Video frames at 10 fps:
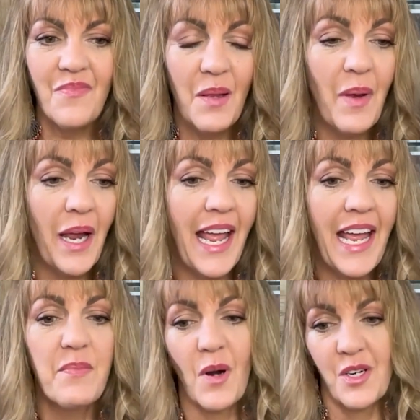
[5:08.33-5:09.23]
My
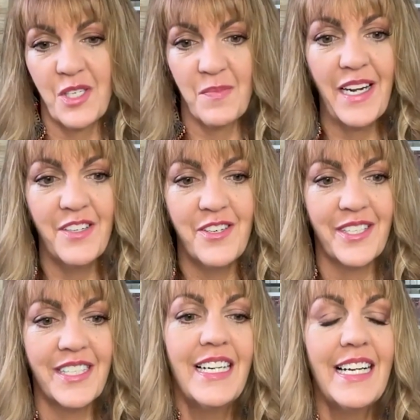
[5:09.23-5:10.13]
head project
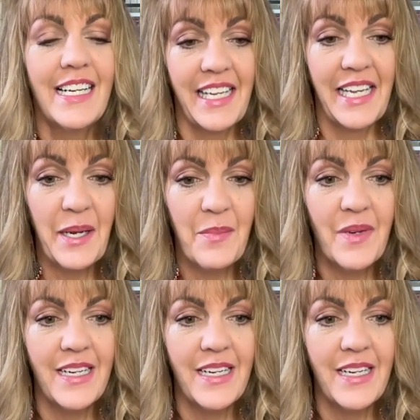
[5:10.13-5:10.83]
manager, Kim,